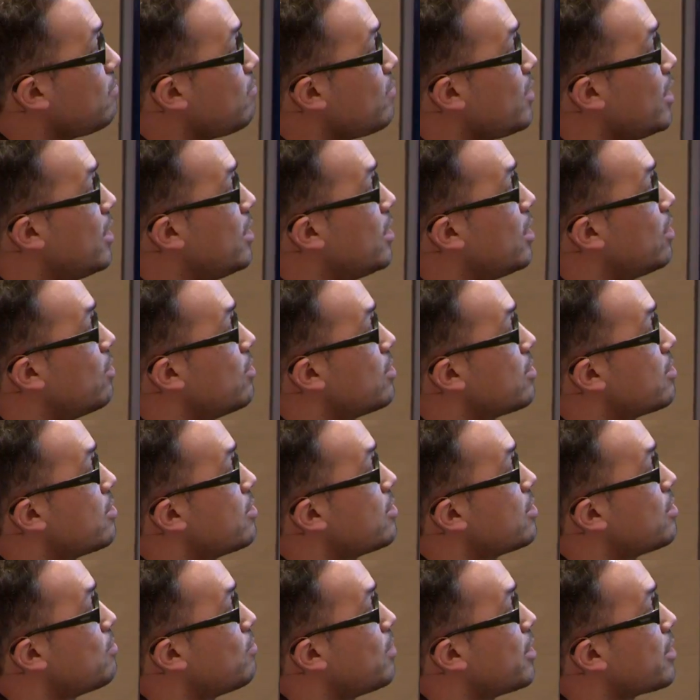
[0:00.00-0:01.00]
And now a
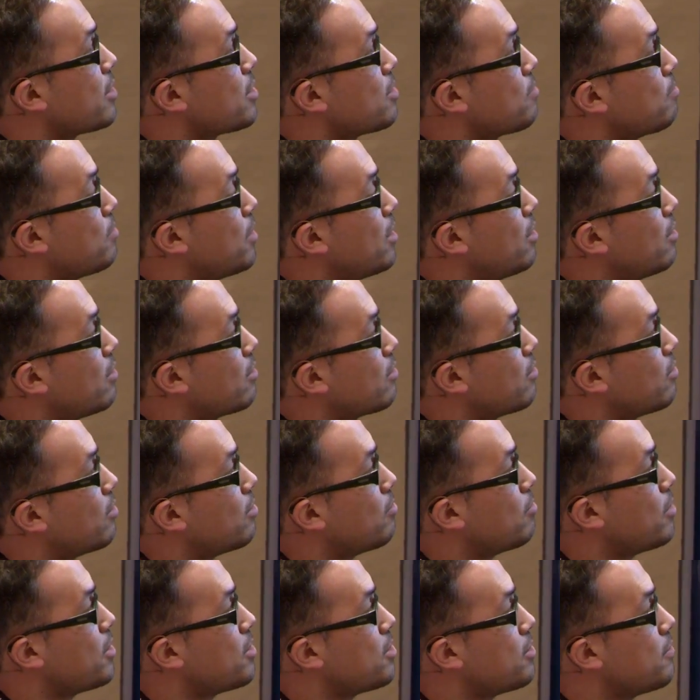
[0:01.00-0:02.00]
system like Spark or
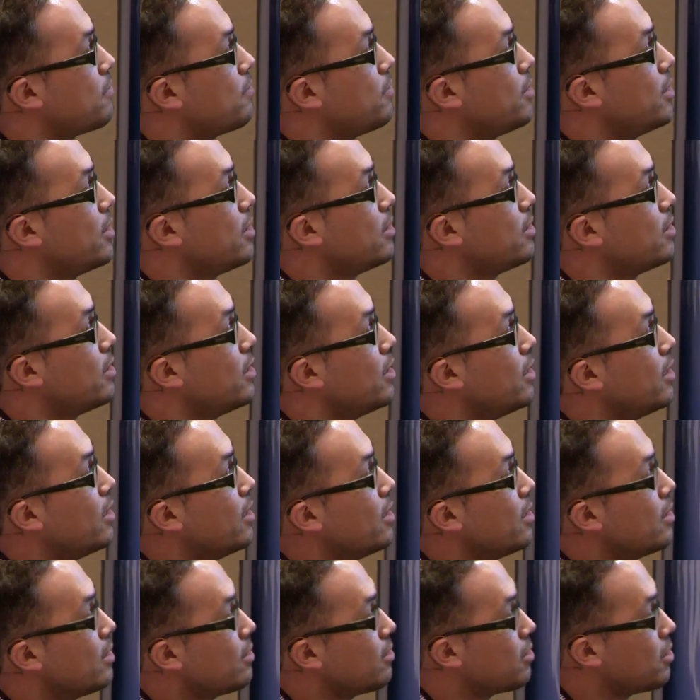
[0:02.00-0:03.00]
Apache Flink,
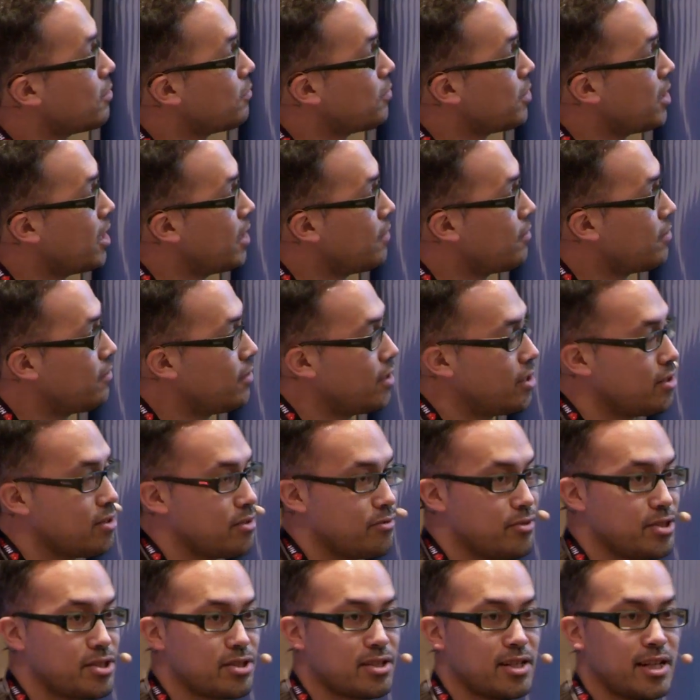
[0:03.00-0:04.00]
sort of you have a very
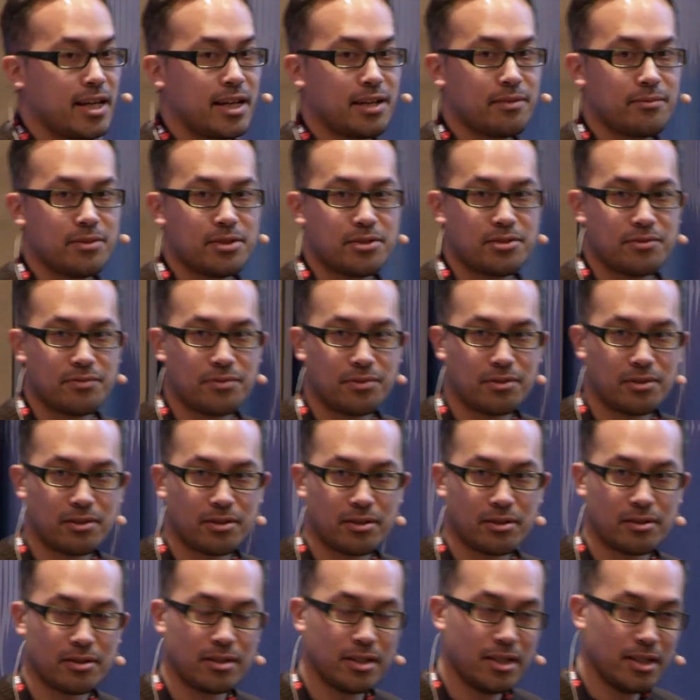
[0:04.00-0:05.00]
rich language
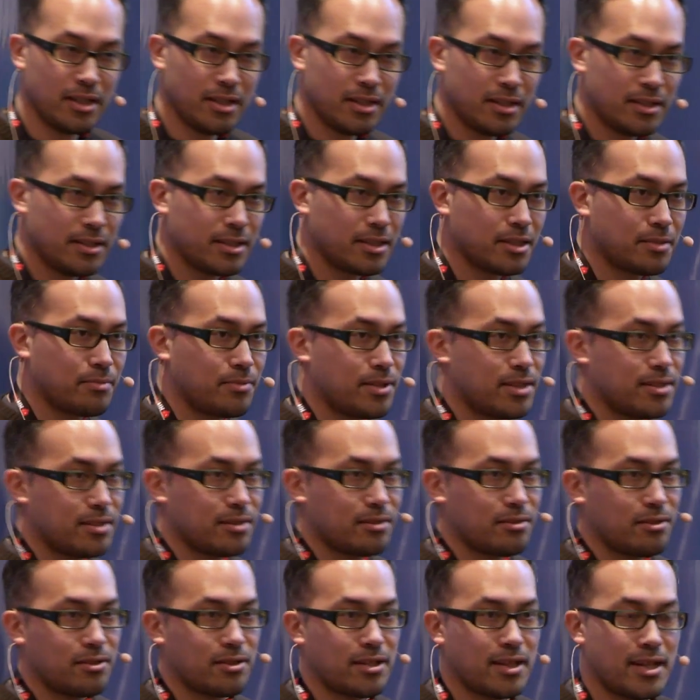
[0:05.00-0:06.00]
for
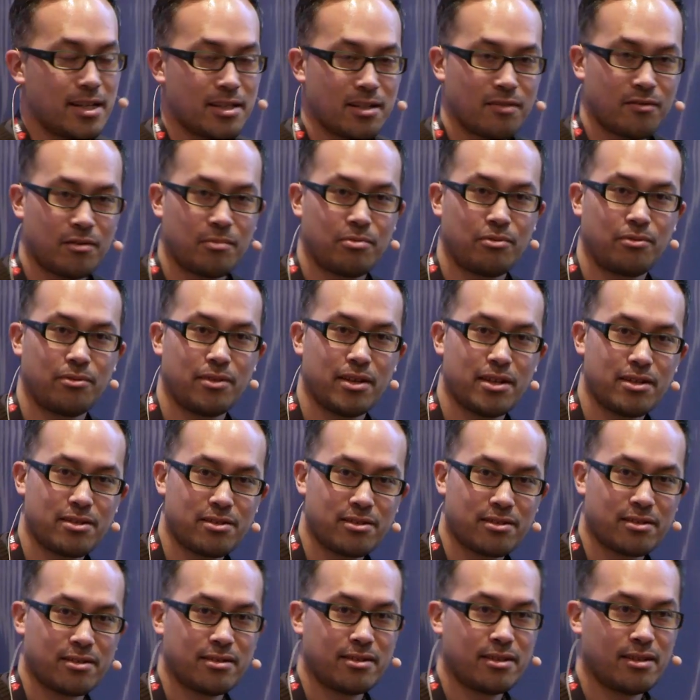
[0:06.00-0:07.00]
expressing all kinds of
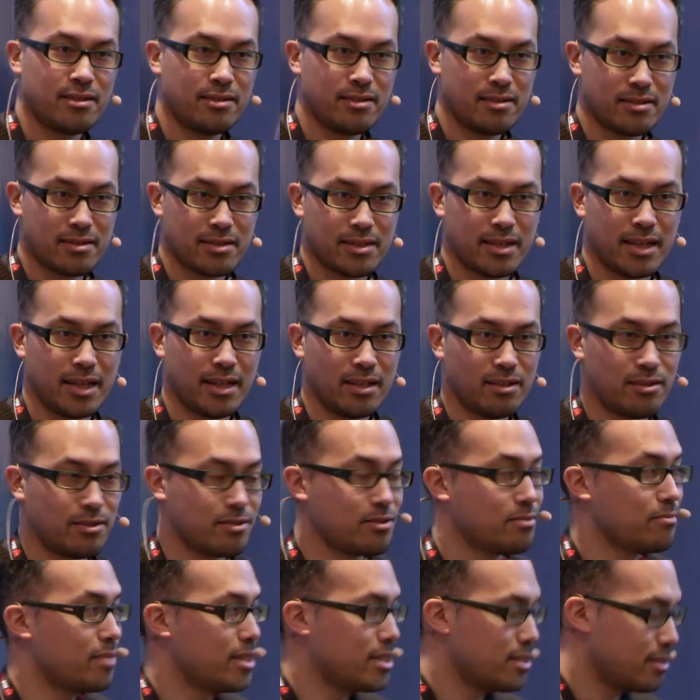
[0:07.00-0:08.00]
operations, and then these scale
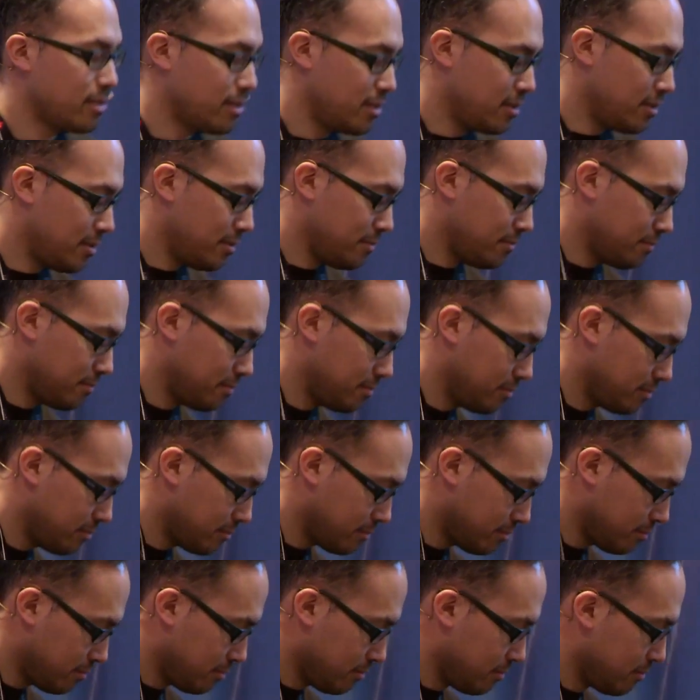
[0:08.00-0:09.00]
automatically,
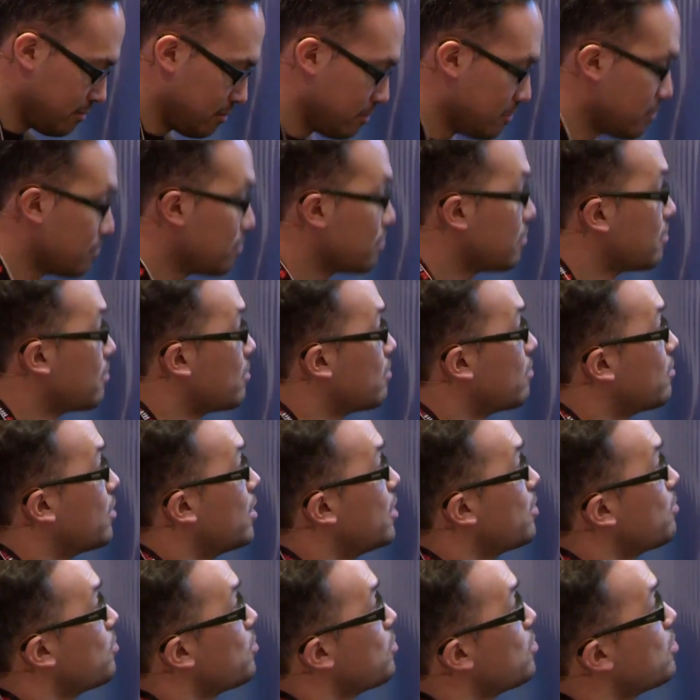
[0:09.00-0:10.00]

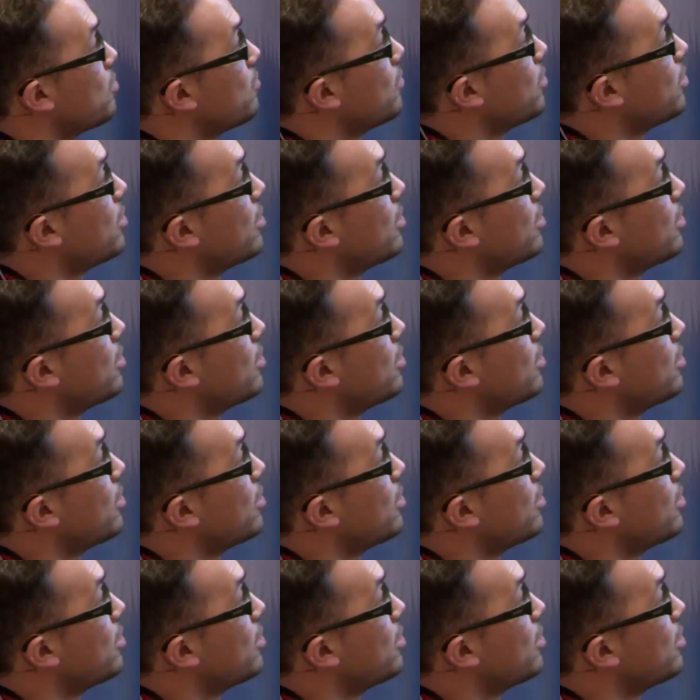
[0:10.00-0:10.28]
right, which is very